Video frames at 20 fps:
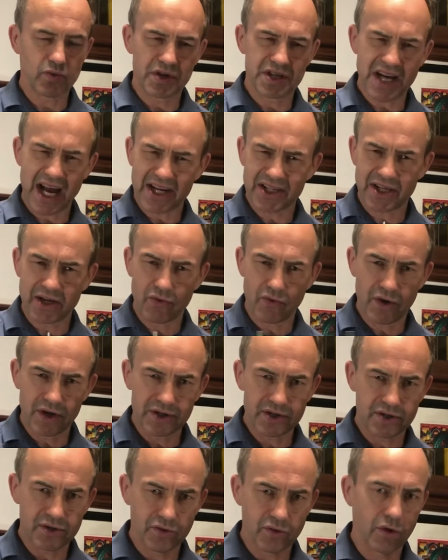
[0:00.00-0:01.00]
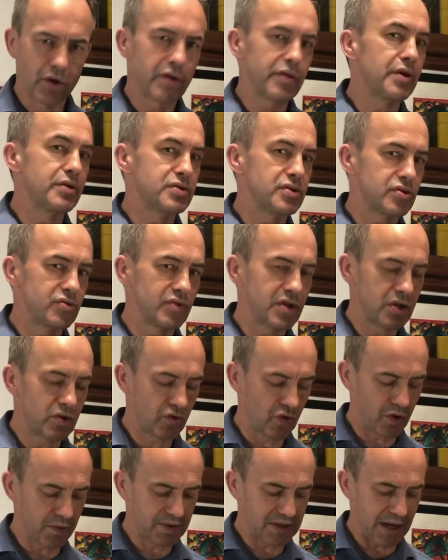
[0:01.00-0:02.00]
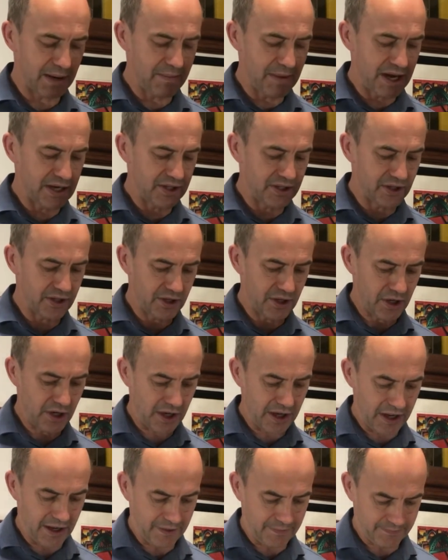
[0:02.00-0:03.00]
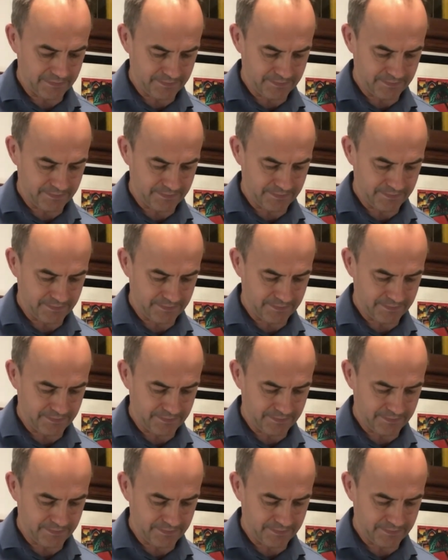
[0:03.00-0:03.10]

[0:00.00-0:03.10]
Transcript: which actually runs through all of those three groups I mentioned earlier.